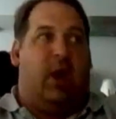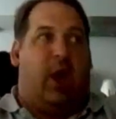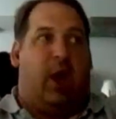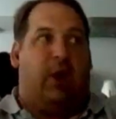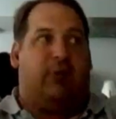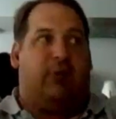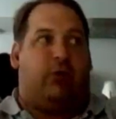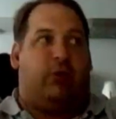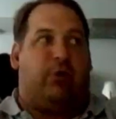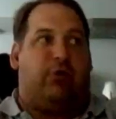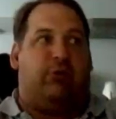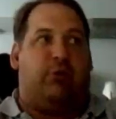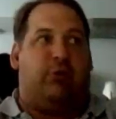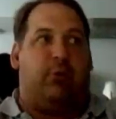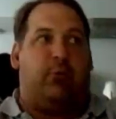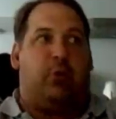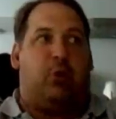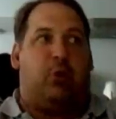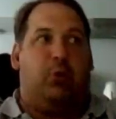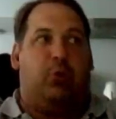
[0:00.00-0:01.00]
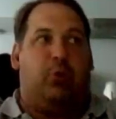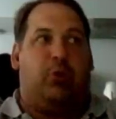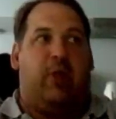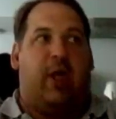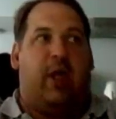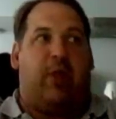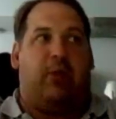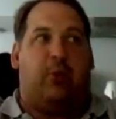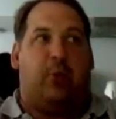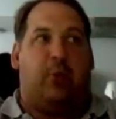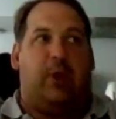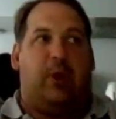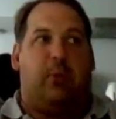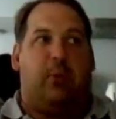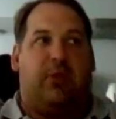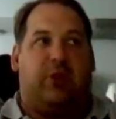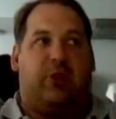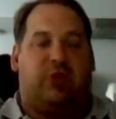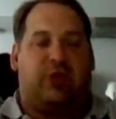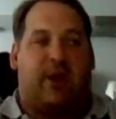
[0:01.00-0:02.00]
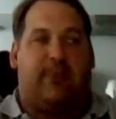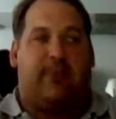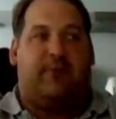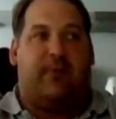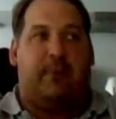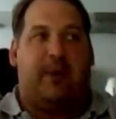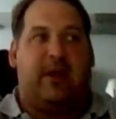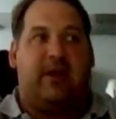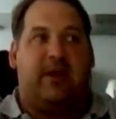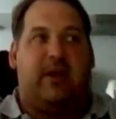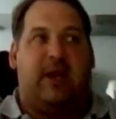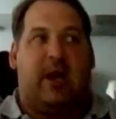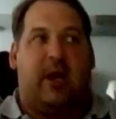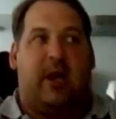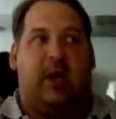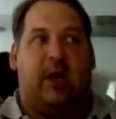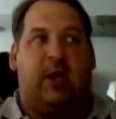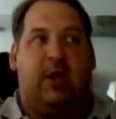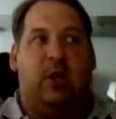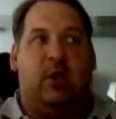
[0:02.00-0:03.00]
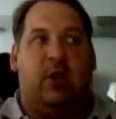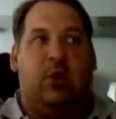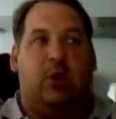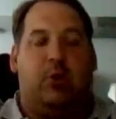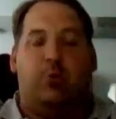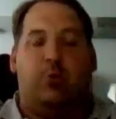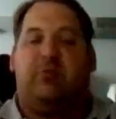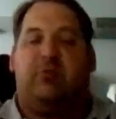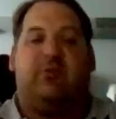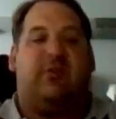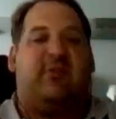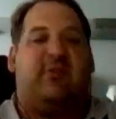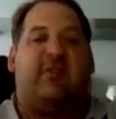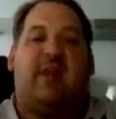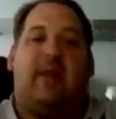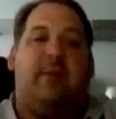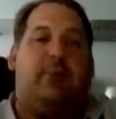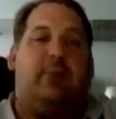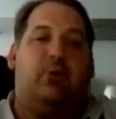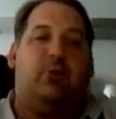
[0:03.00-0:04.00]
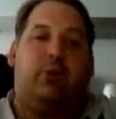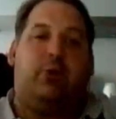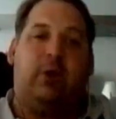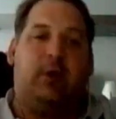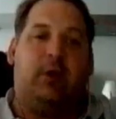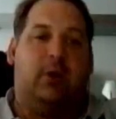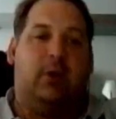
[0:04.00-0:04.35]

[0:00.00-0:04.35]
I was on a Zoom call the other week with a chap from India who was disabled,